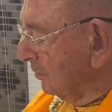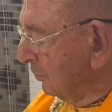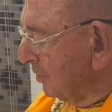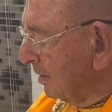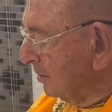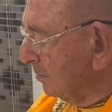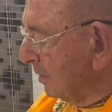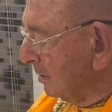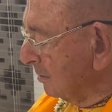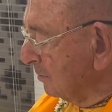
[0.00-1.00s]
created
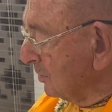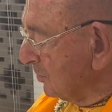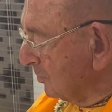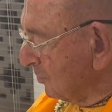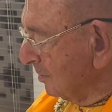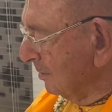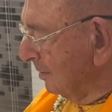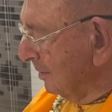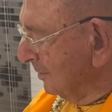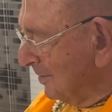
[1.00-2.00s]
by the magician,
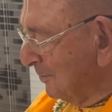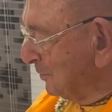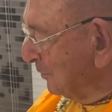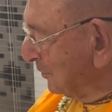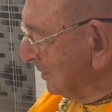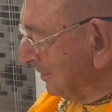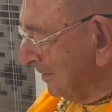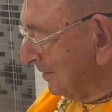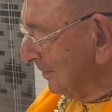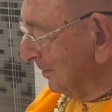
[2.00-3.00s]

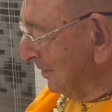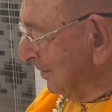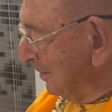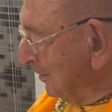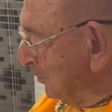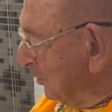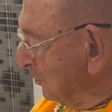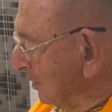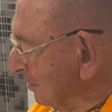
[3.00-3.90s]
Navavrinda. The real